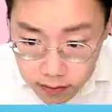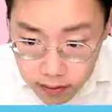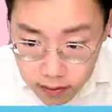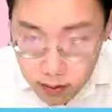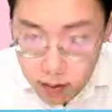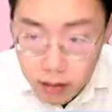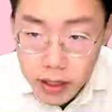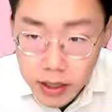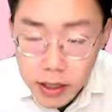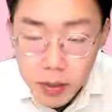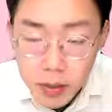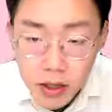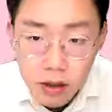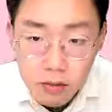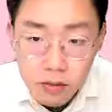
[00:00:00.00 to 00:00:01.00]
Okay, it
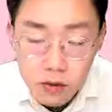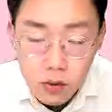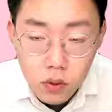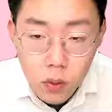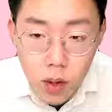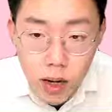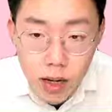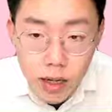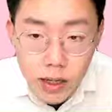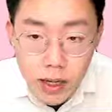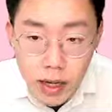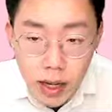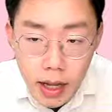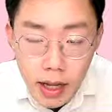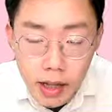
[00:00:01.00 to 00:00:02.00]
becomes to y
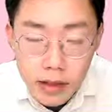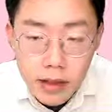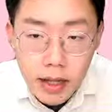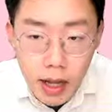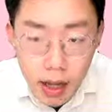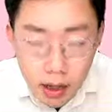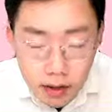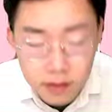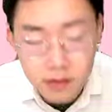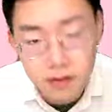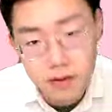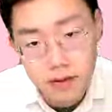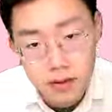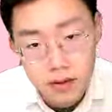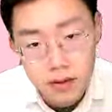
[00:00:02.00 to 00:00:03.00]
and
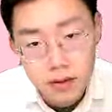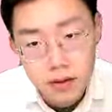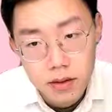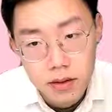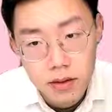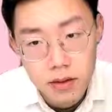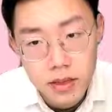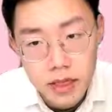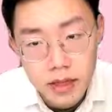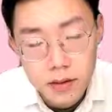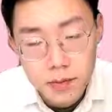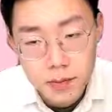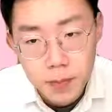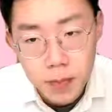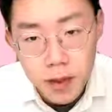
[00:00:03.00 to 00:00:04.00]
x. Okay,
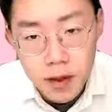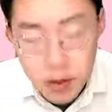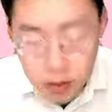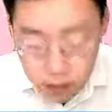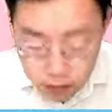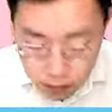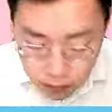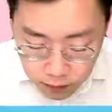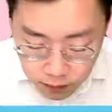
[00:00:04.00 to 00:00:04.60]
so for